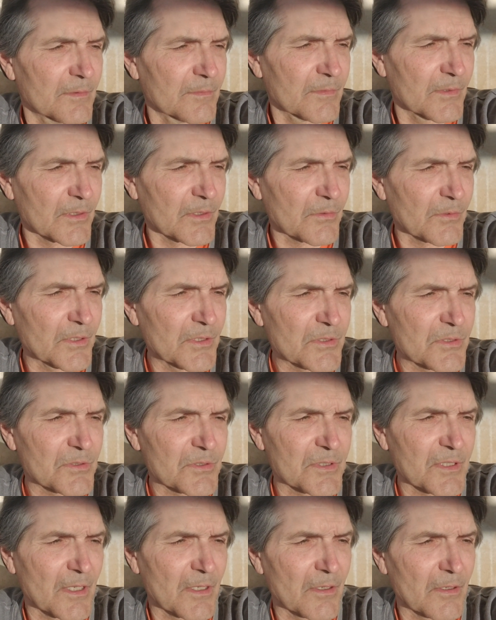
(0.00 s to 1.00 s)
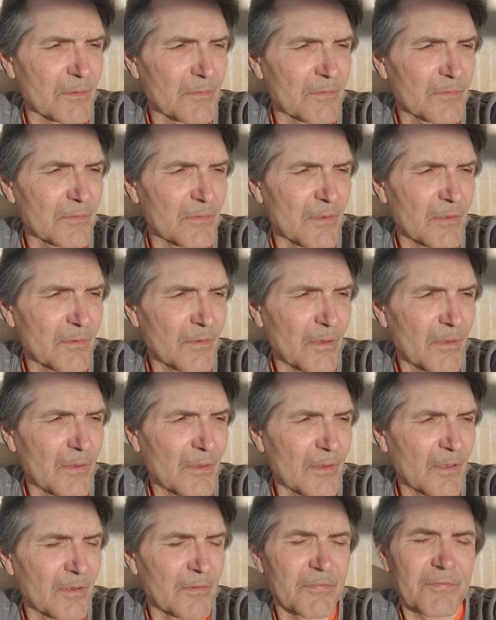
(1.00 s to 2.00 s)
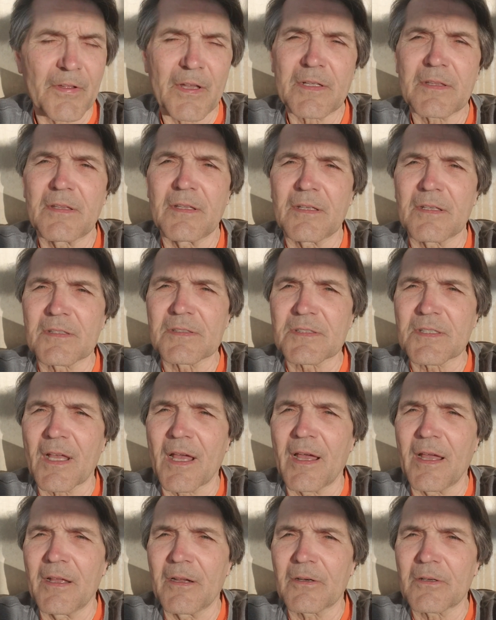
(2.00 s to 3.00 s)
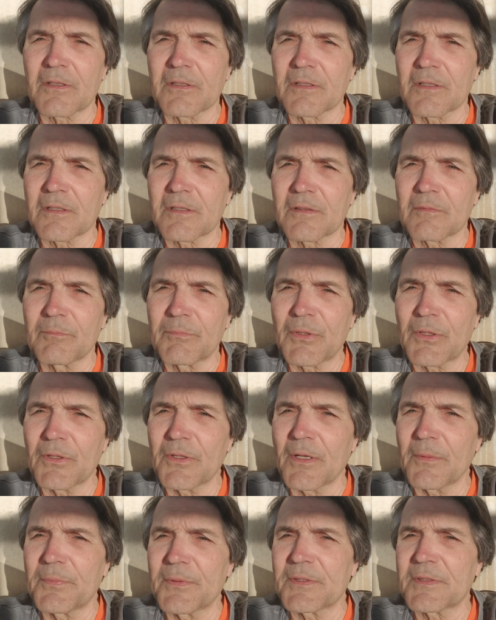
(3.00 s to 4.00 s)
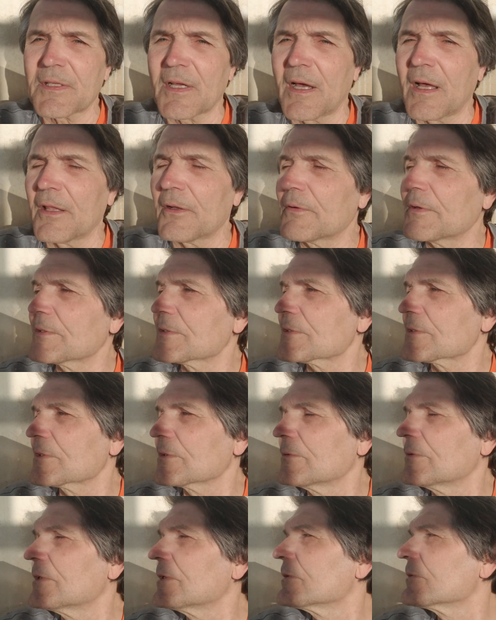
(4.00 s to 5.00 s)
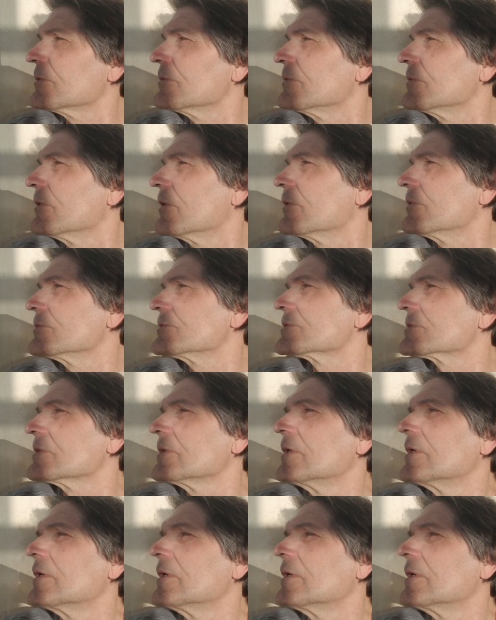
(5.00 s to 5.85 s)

The creatures that are infecting his eye are going to build up a tolerance to it. Who knows?